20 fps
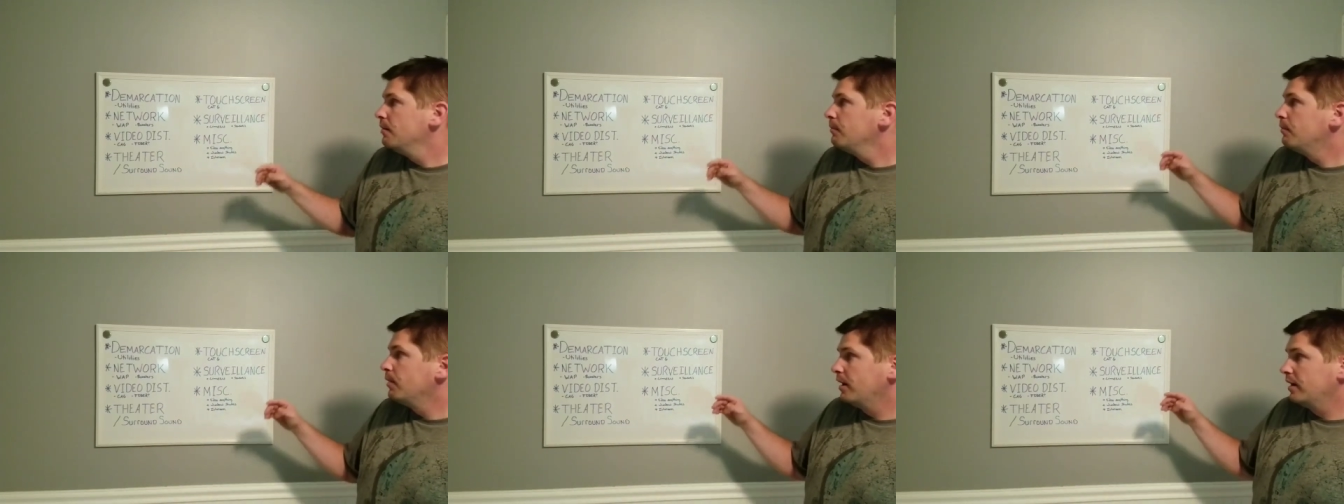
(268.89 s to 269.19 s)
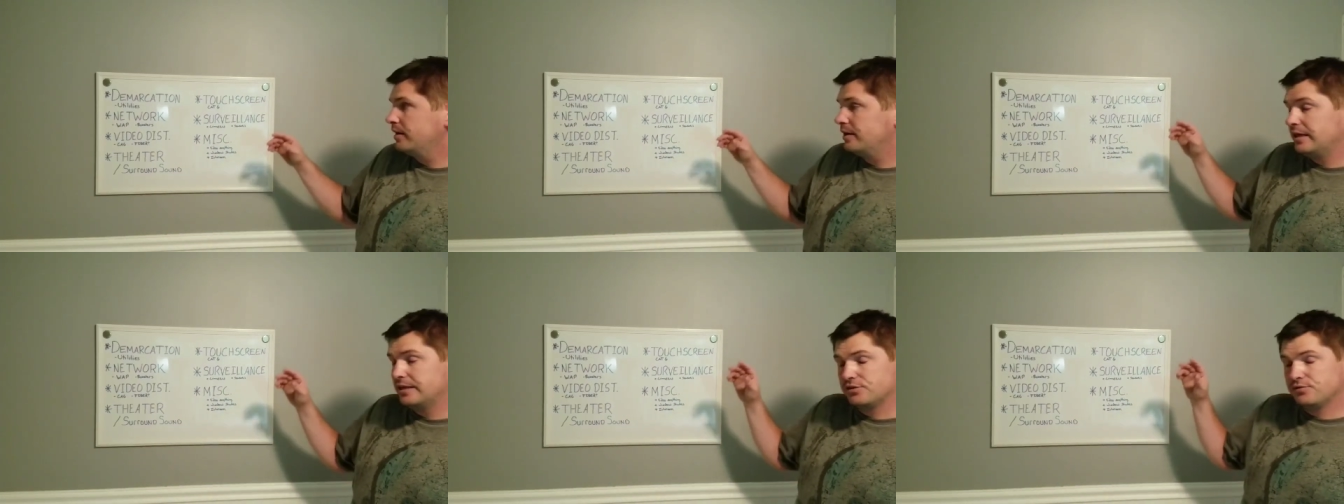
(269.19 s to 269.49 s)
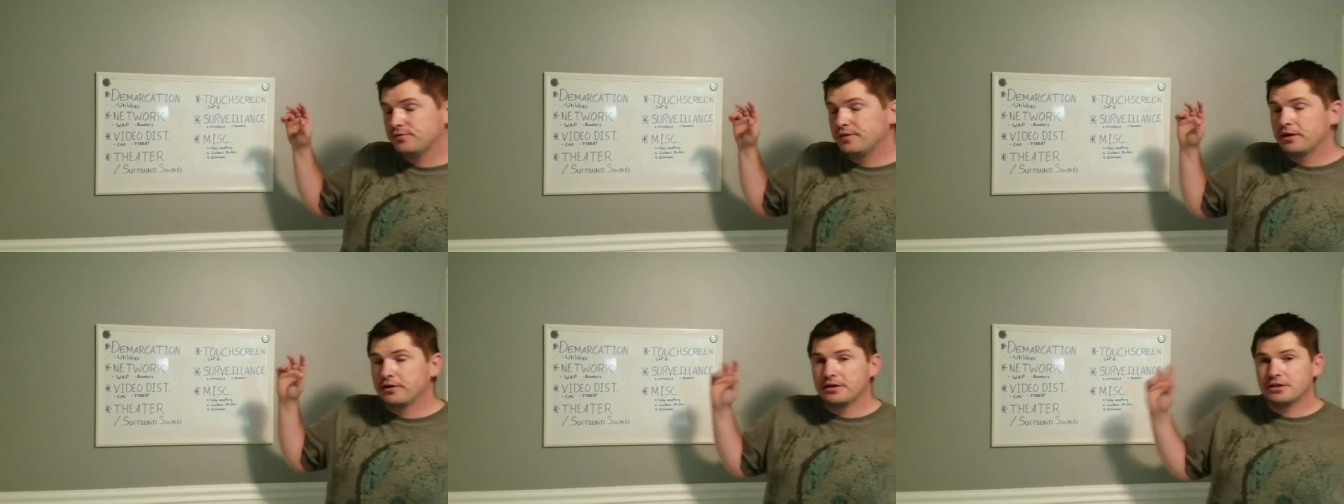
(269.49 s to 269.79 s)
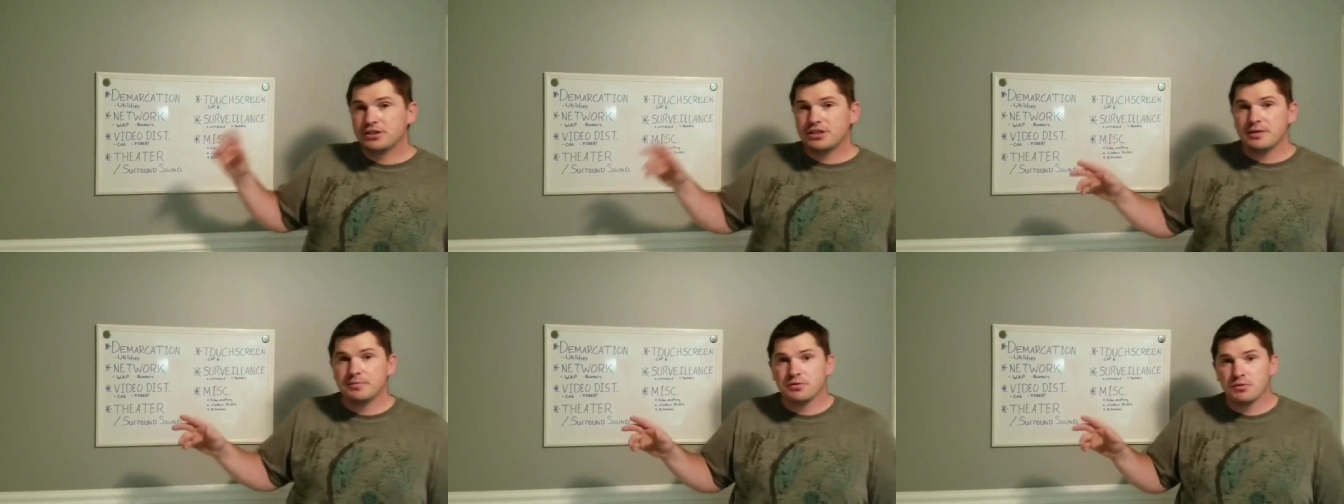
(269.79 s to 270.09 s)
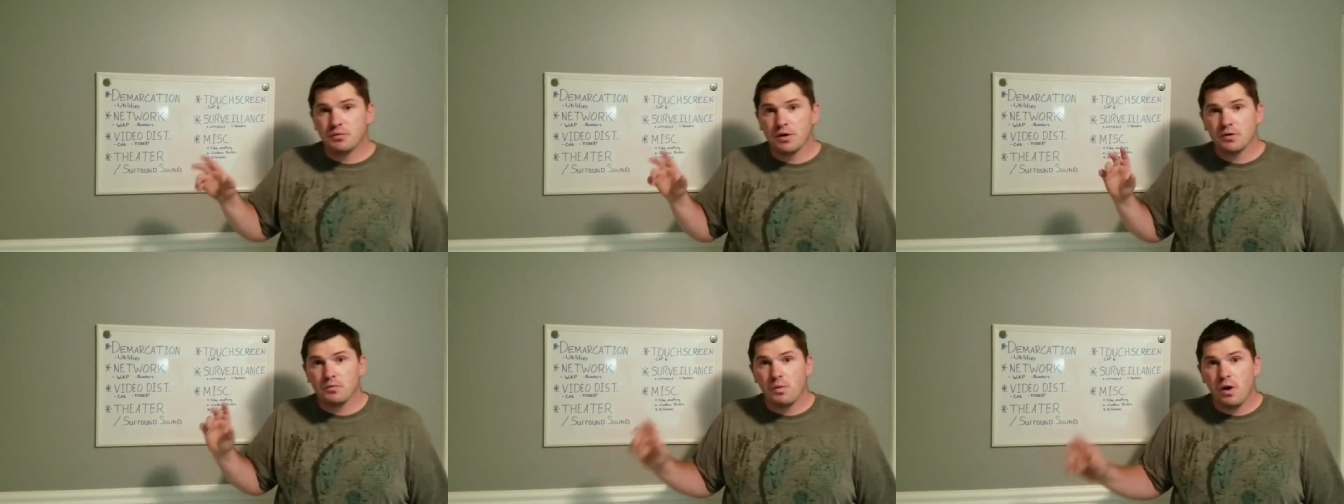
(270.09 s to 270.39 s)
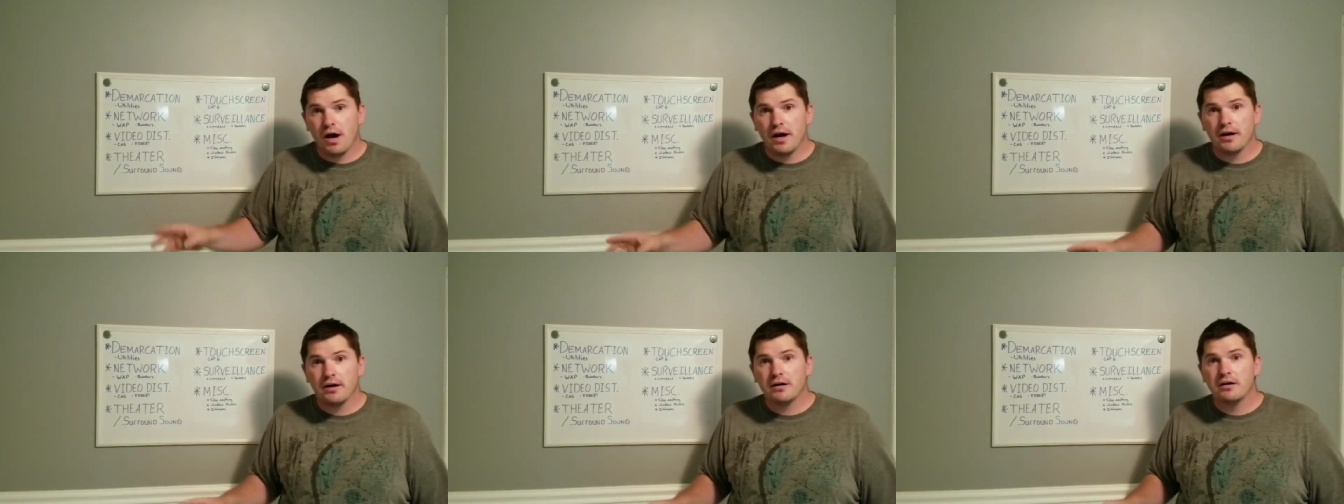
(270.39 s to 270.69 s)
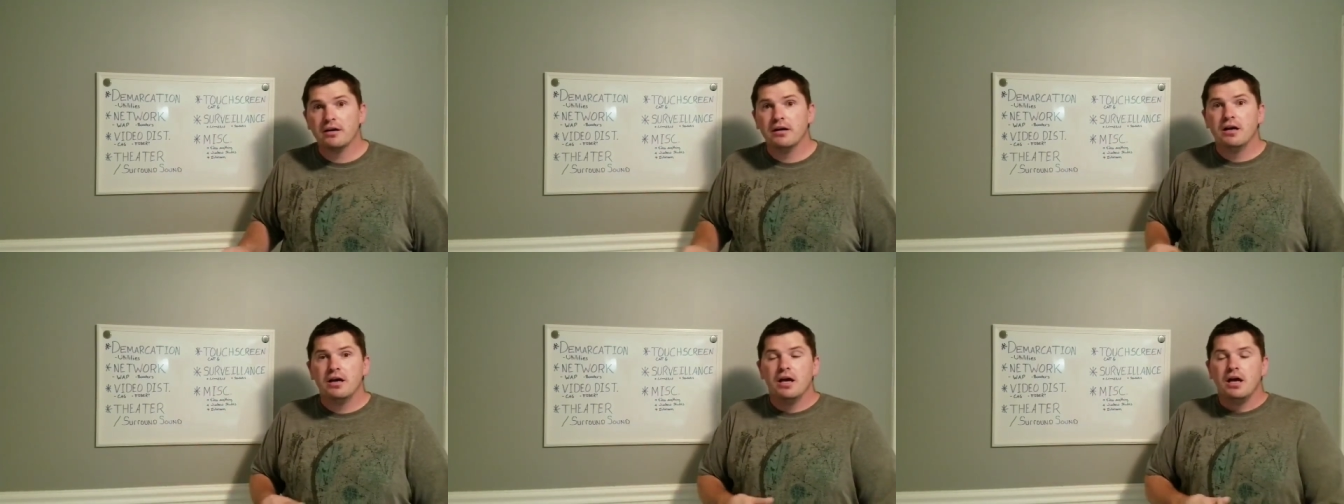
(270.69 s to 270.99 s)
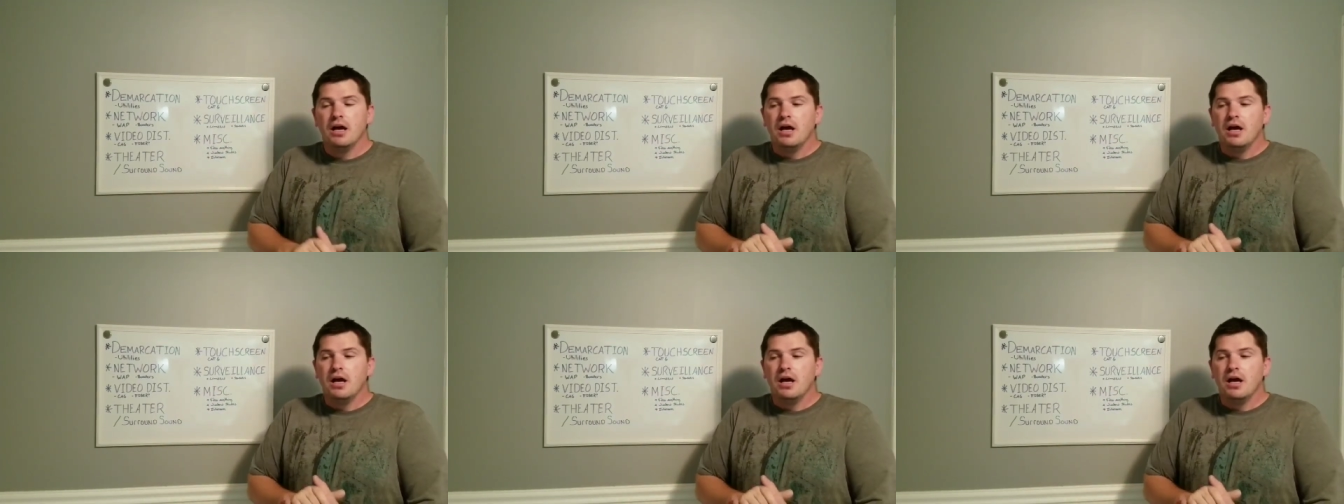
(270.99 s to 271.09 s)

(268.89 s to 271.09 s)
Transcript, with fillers: But it's very cheap to run wire